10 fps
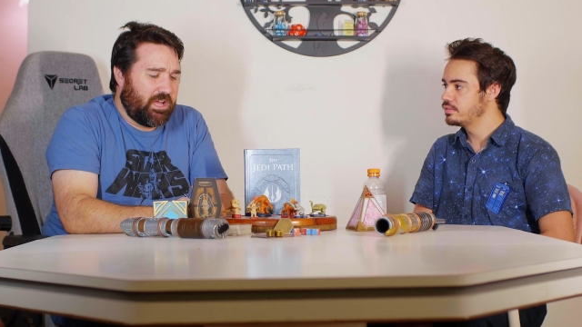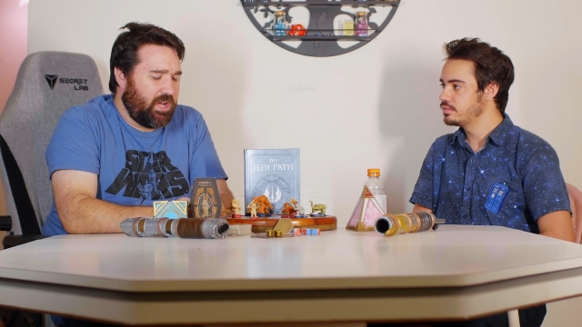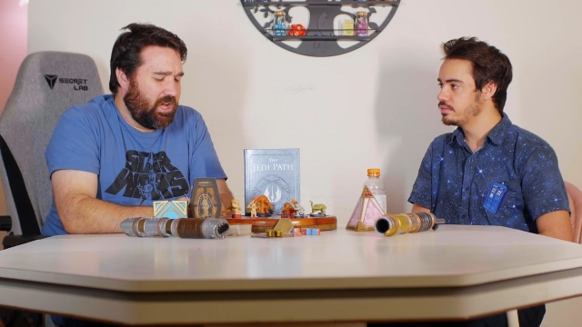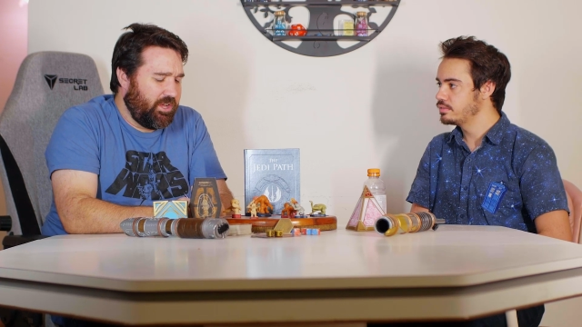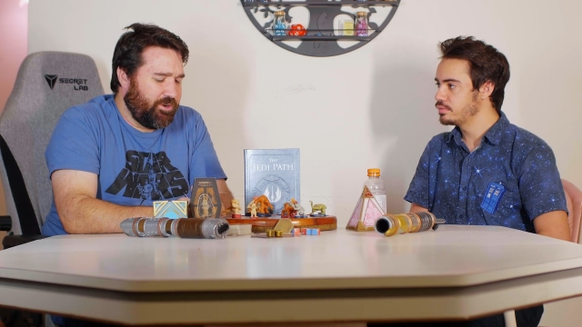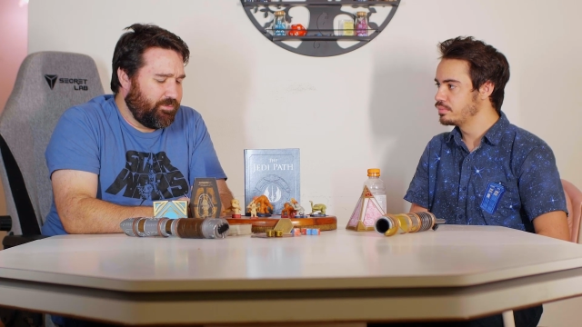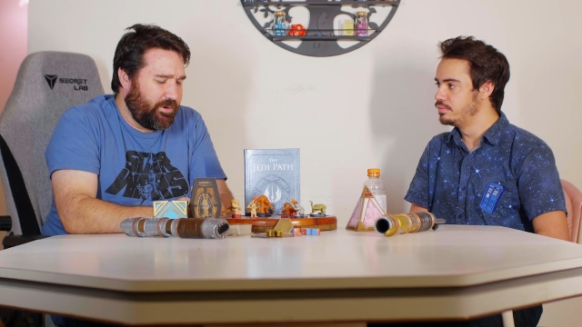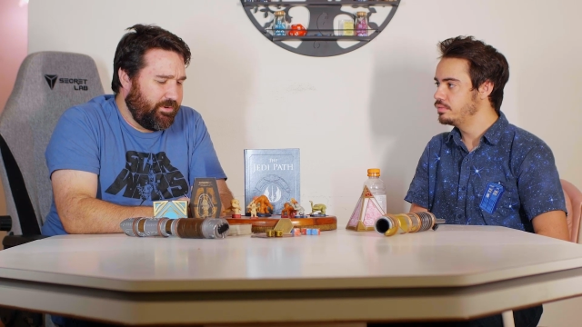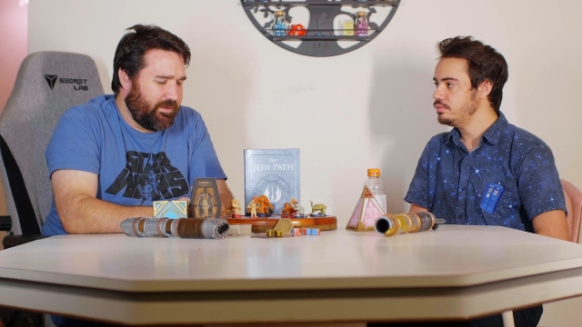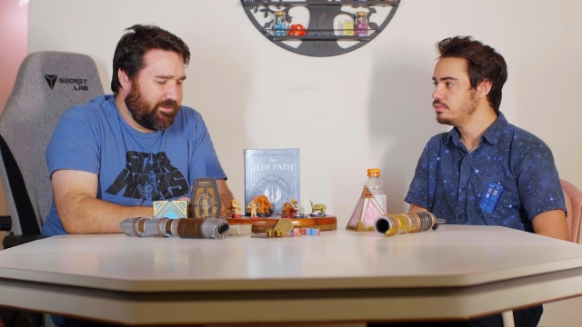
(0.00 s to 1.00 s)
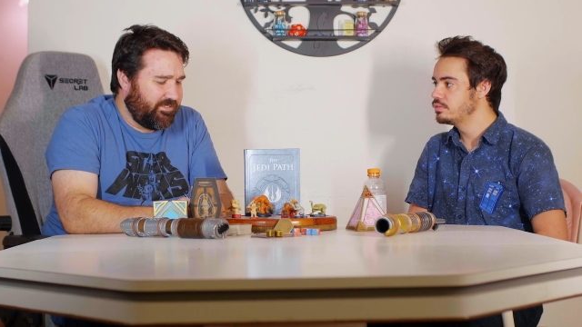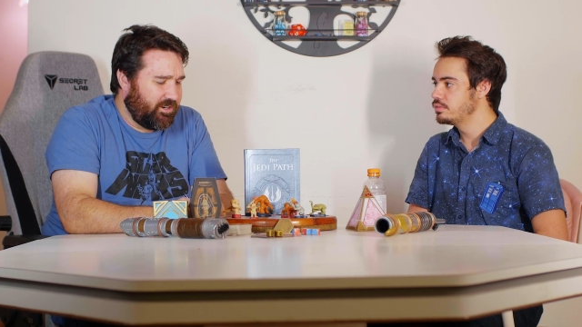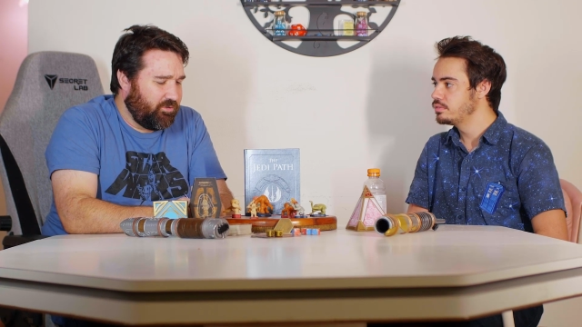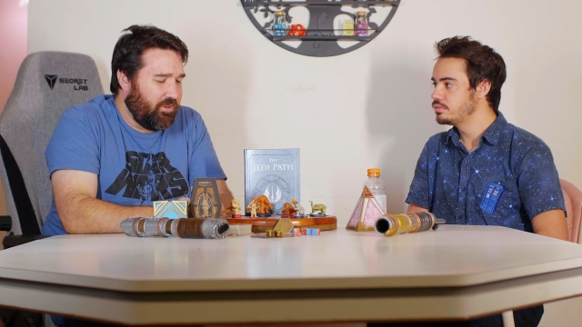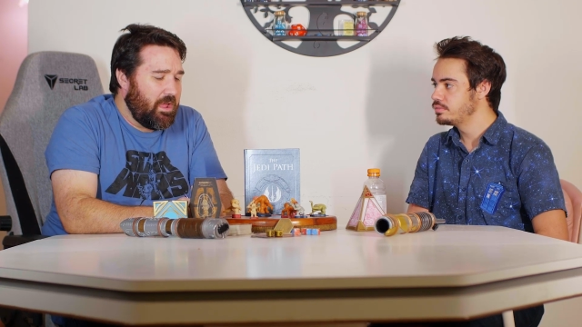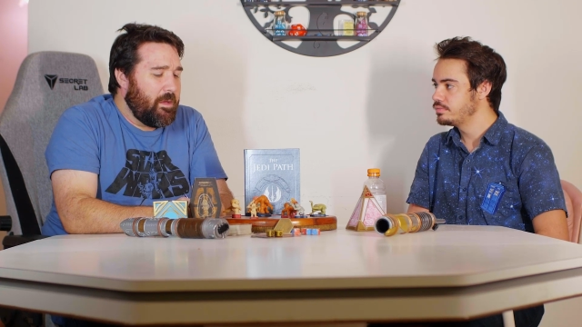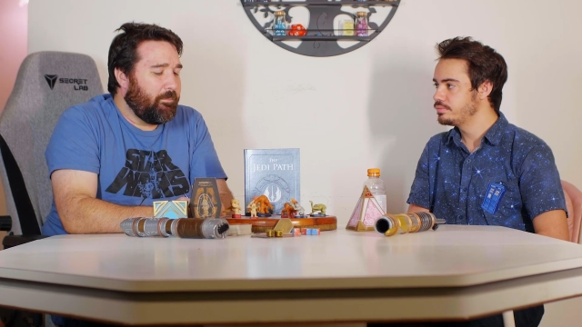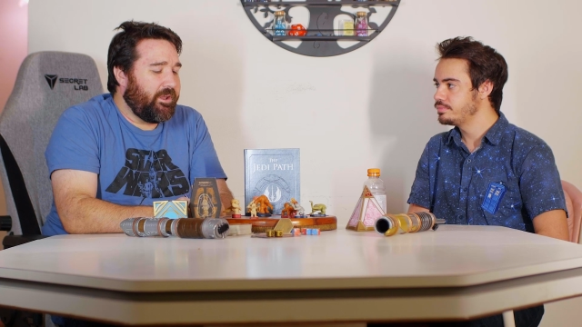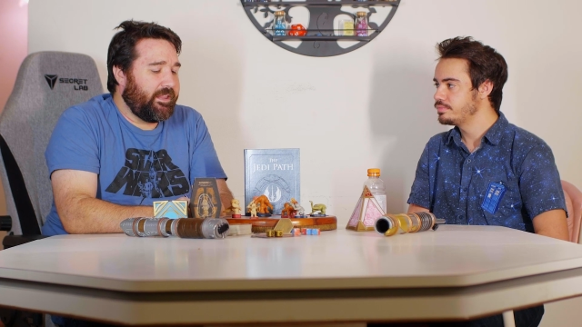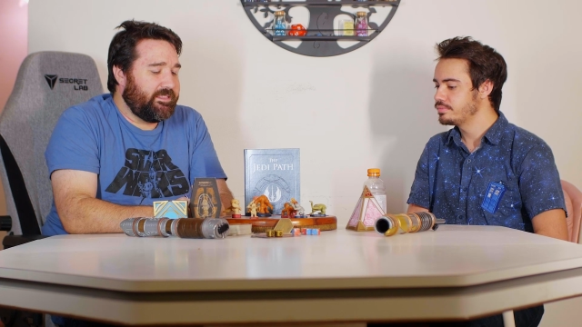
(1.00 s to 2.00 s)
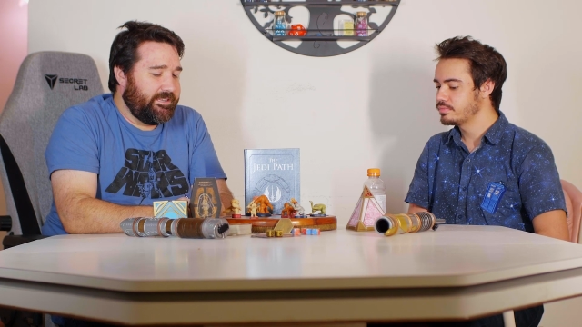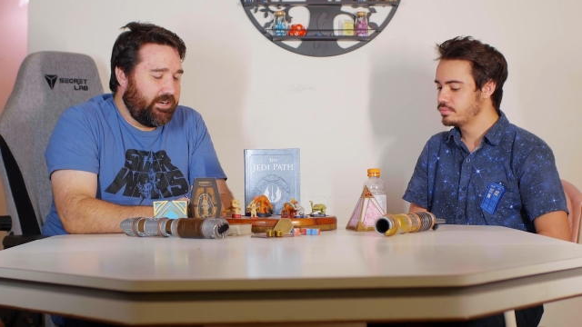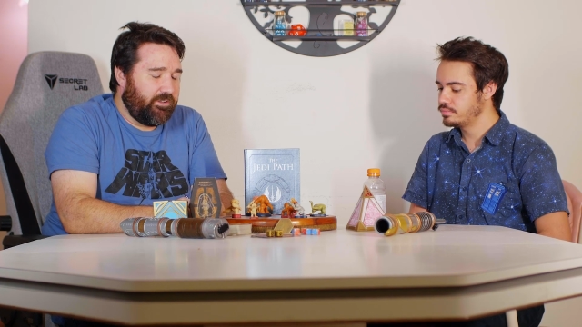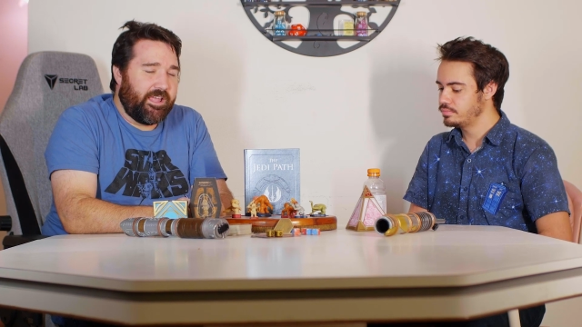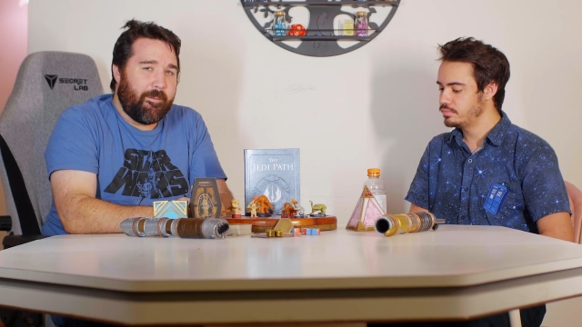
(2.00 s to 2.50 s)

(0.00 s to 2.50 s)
Speaker 1: "Oh, you're ruining my Star Wars." But literally,